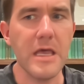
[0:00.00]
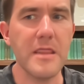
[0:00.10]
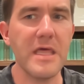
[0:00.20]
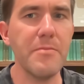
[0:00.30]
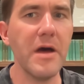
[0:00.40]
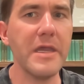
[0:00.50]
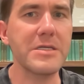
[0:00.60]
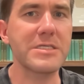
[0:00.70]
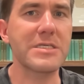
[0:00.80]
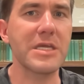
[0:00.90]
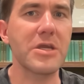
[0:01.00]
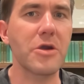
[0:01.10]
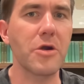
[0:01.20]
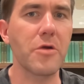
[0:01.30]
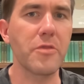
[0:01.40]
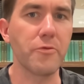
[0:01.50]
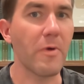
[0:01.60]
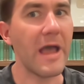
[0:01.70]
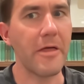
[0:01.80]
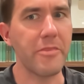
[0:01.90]
they might incur the
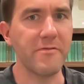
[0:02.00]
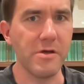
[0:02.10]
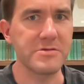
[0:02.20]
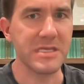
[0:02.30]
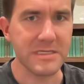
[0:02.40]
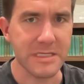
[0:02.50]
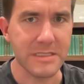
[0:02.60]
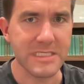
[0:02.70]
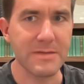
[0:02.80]
wrath of those citizens.